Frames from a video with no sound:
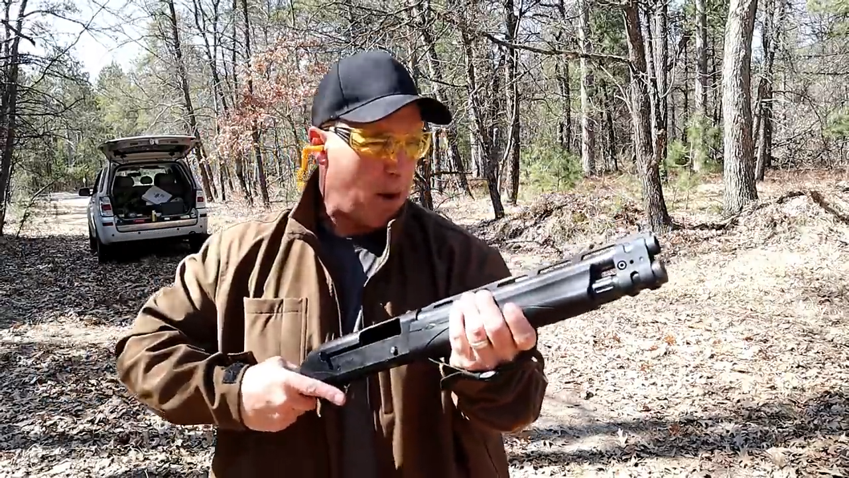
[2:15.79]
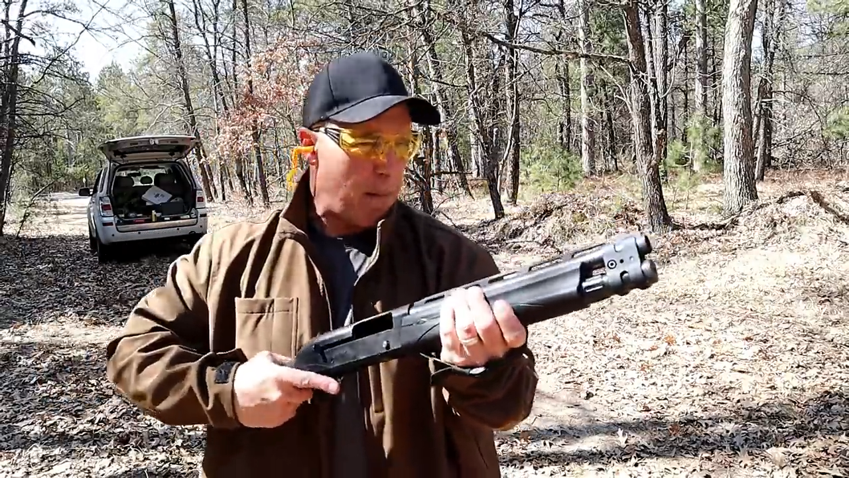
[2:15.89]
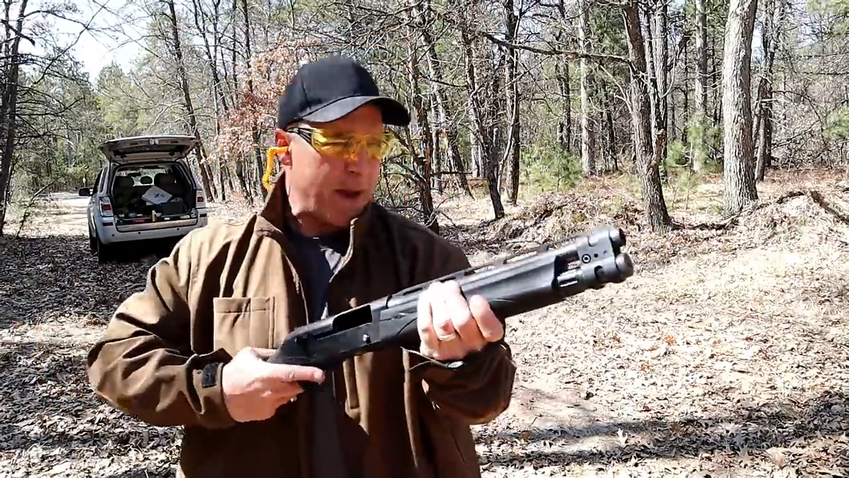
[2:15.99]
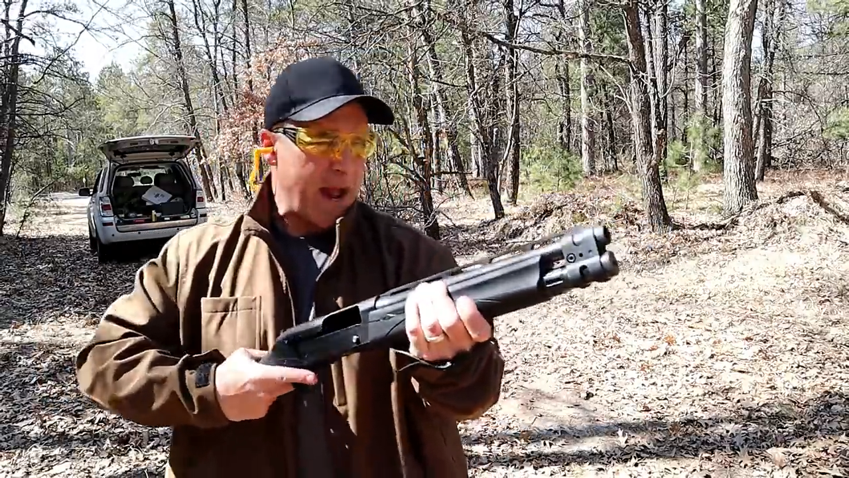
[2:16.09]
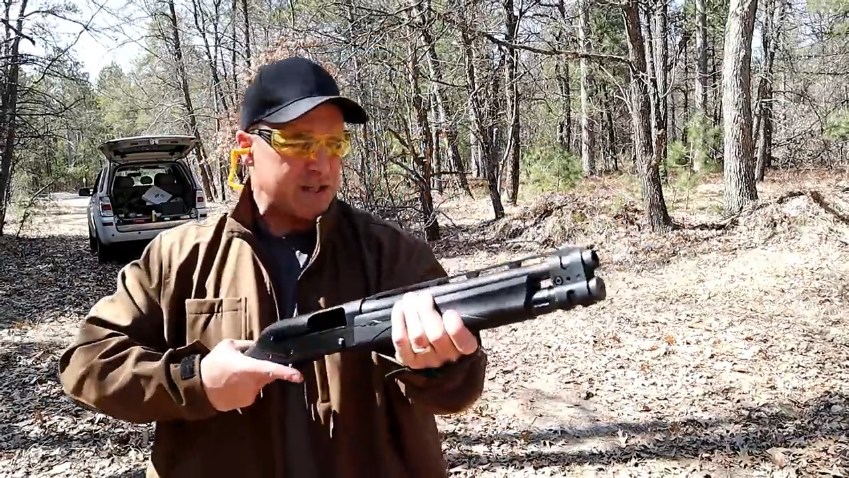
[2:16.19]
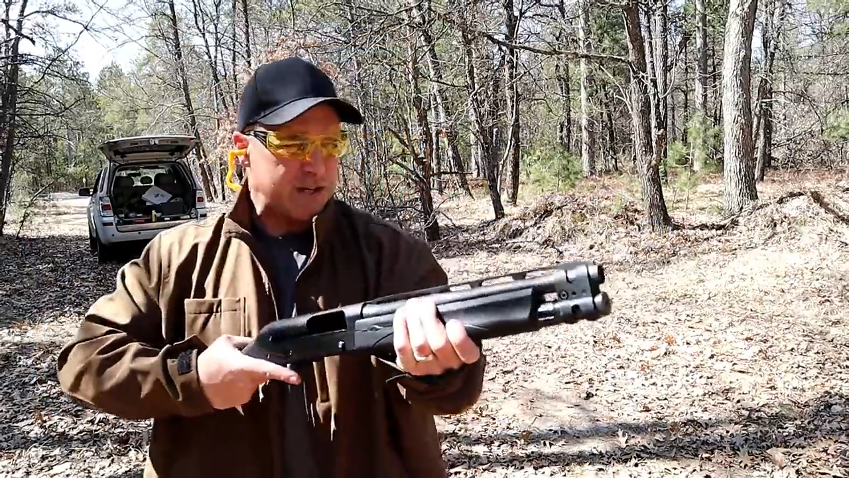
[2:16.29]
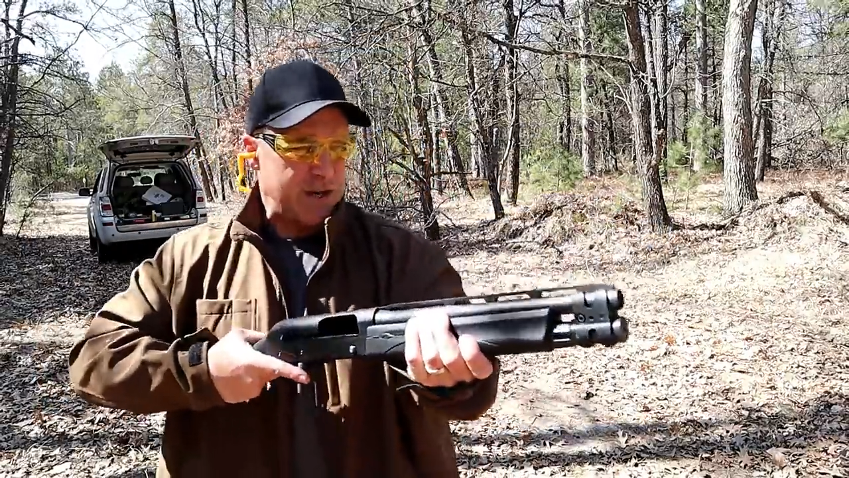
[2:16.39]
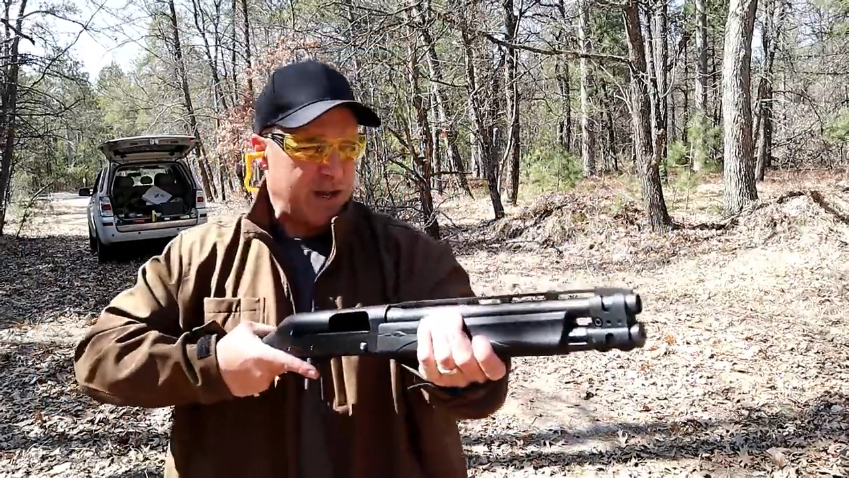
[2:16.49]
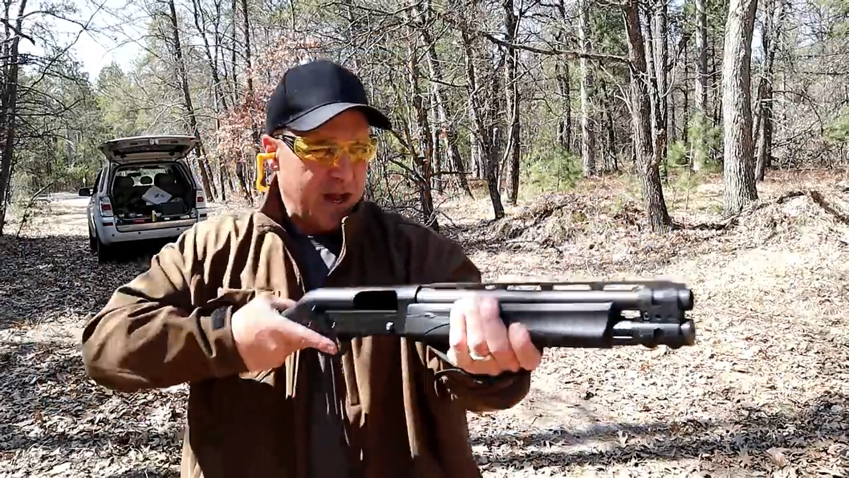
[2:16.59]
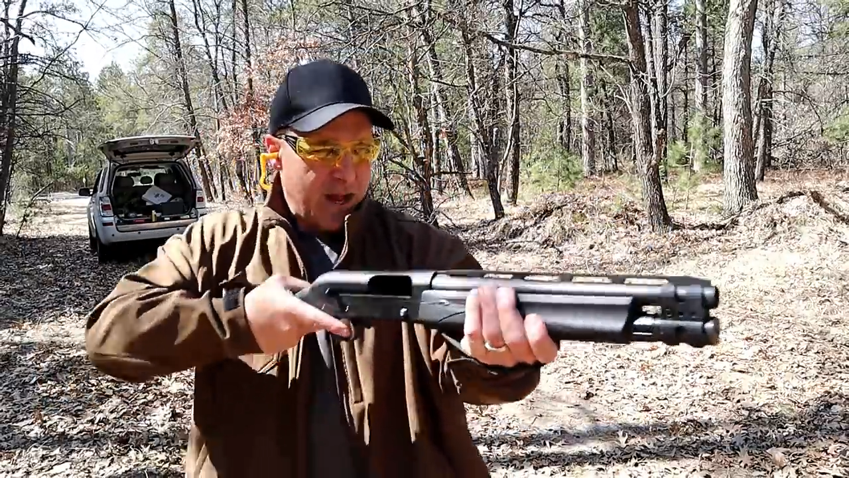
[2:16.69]
pump
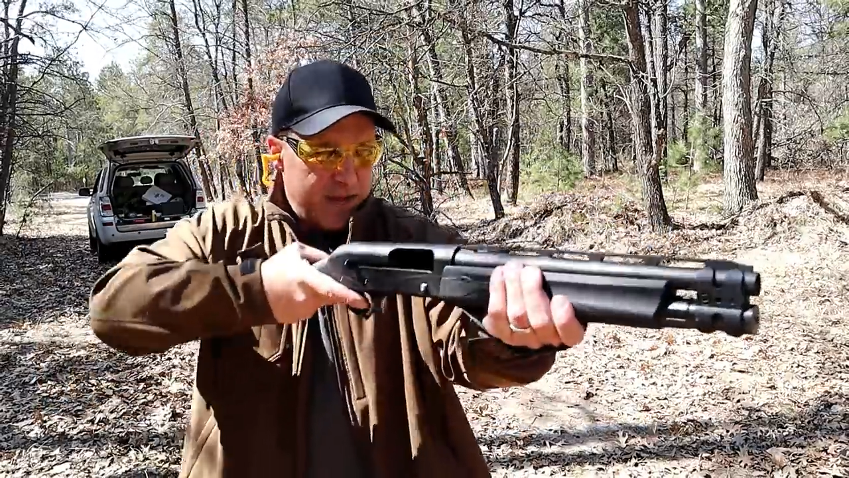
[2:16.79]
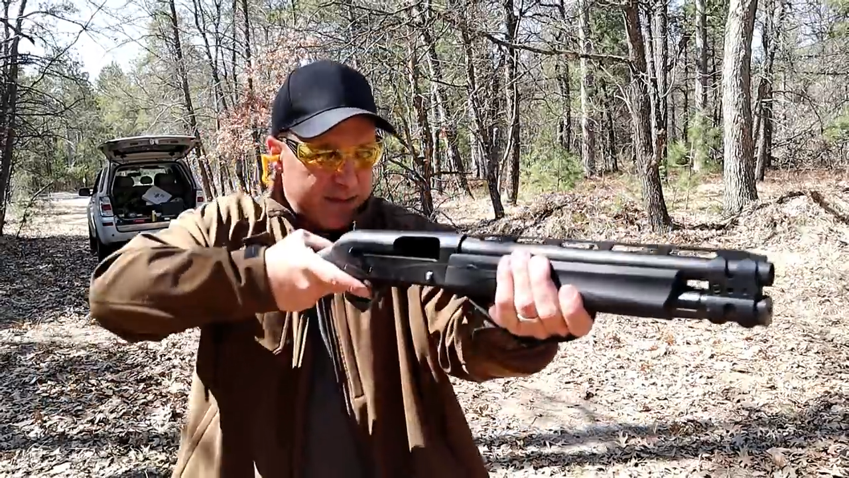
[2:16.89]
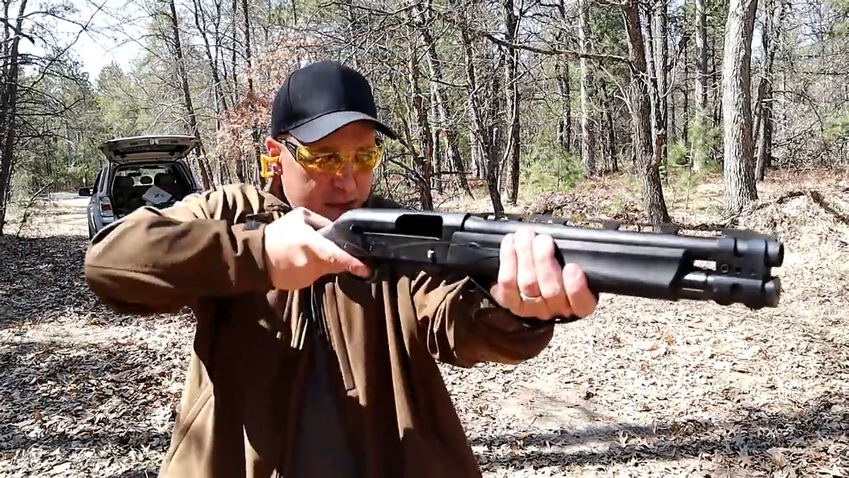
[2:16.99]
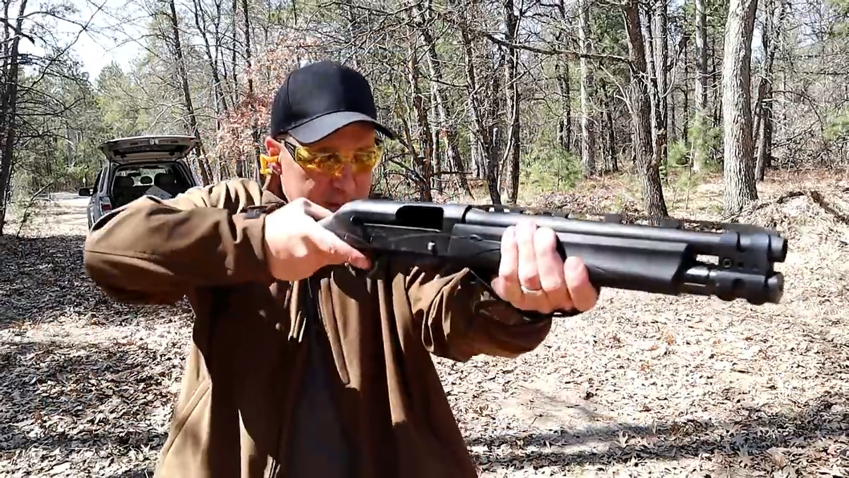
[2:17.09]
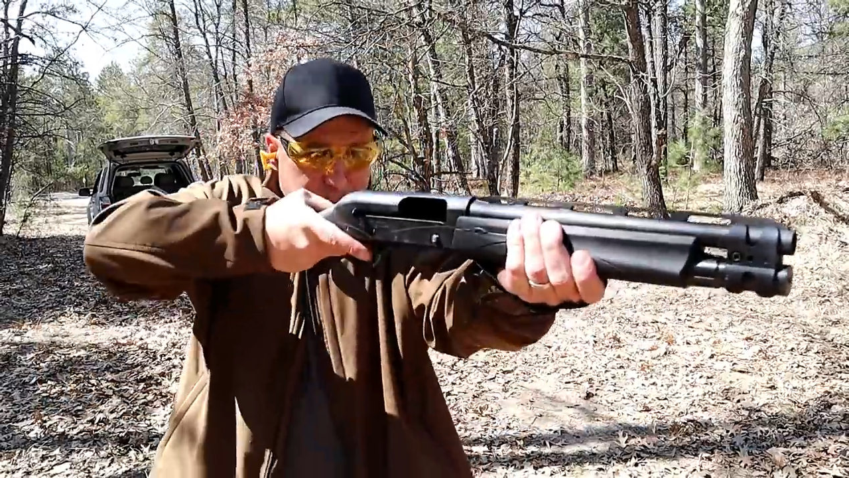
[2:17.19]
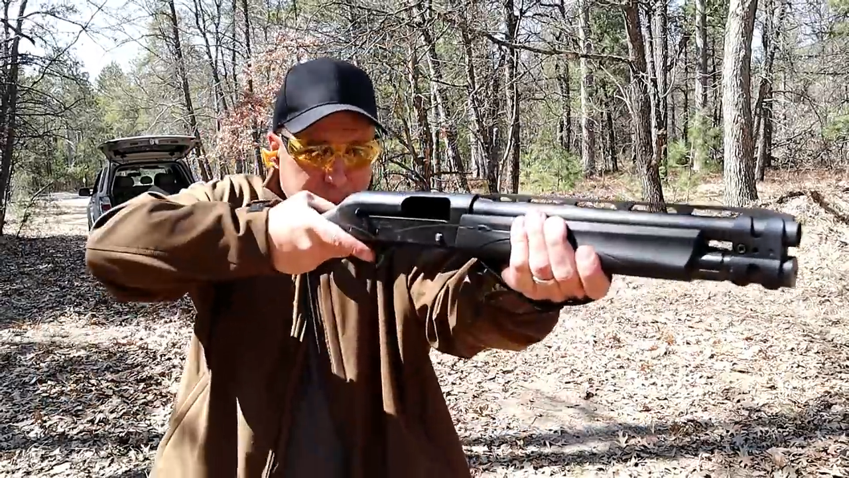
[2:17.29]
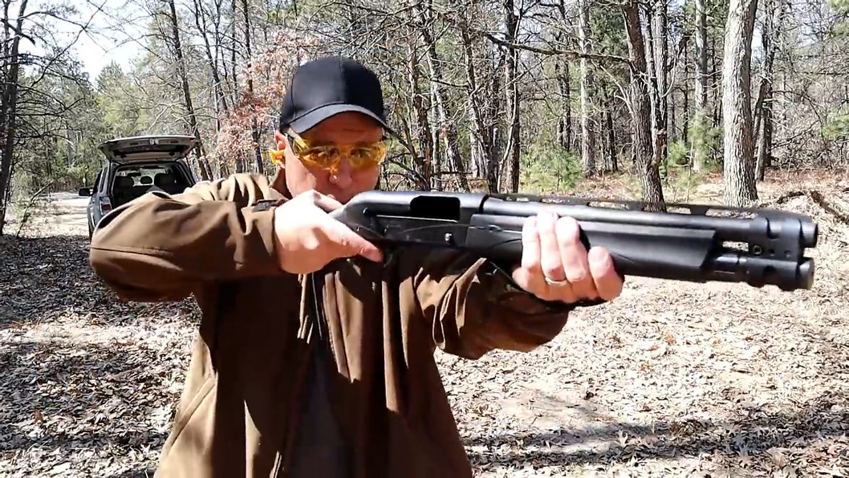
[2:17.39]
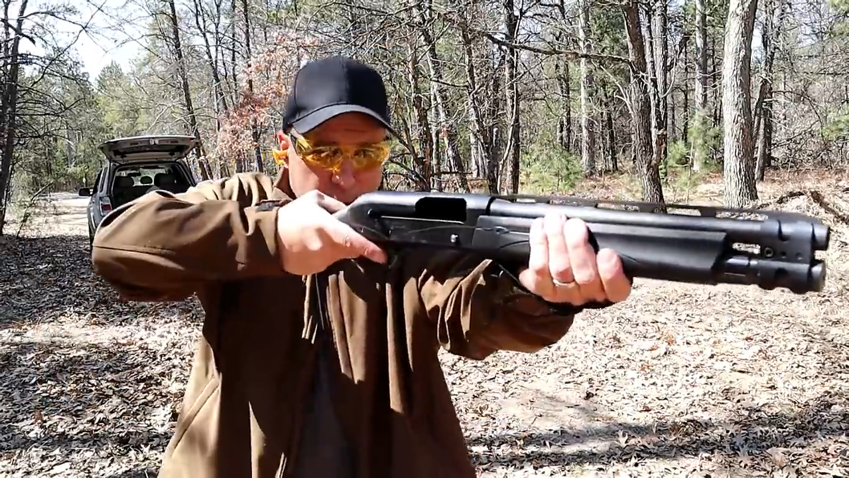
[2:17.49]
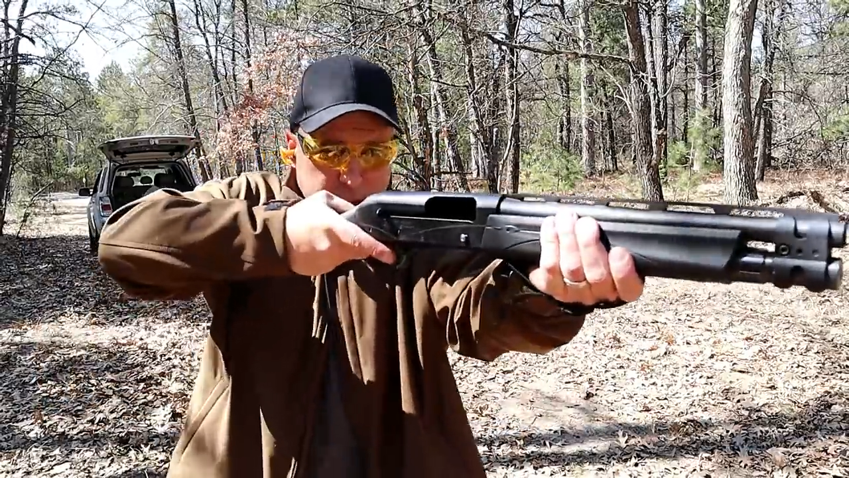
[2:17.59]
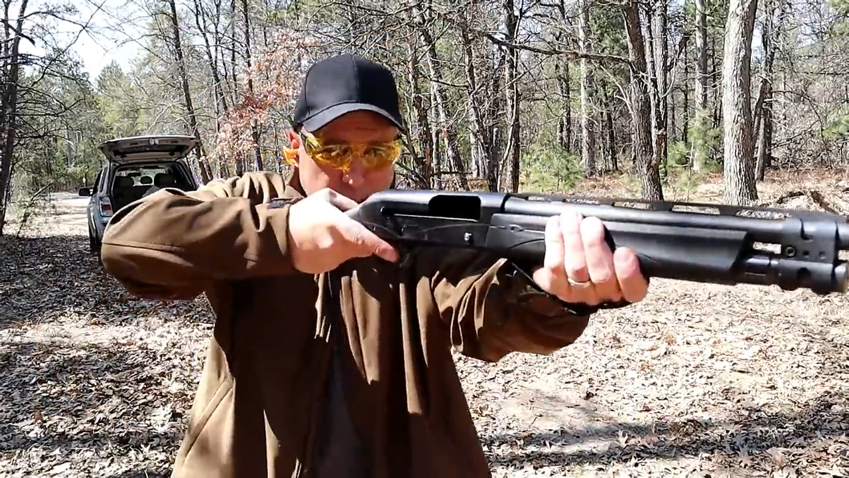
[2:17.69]
action, is that you
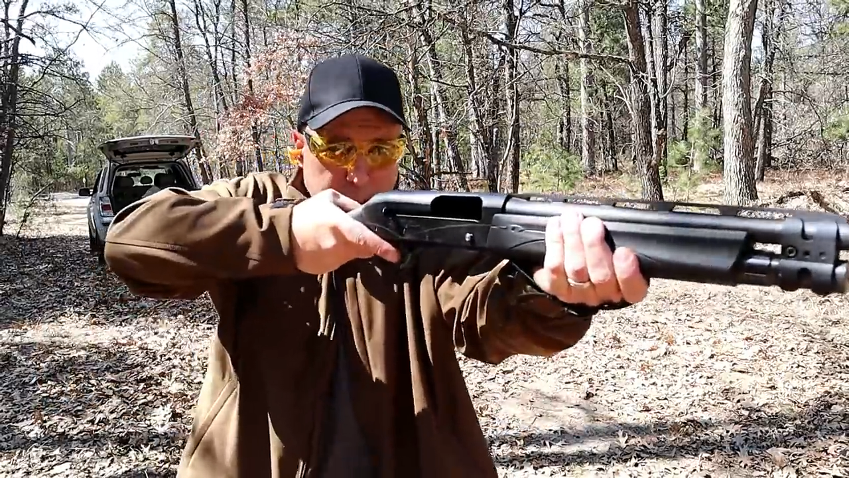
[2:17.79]
put the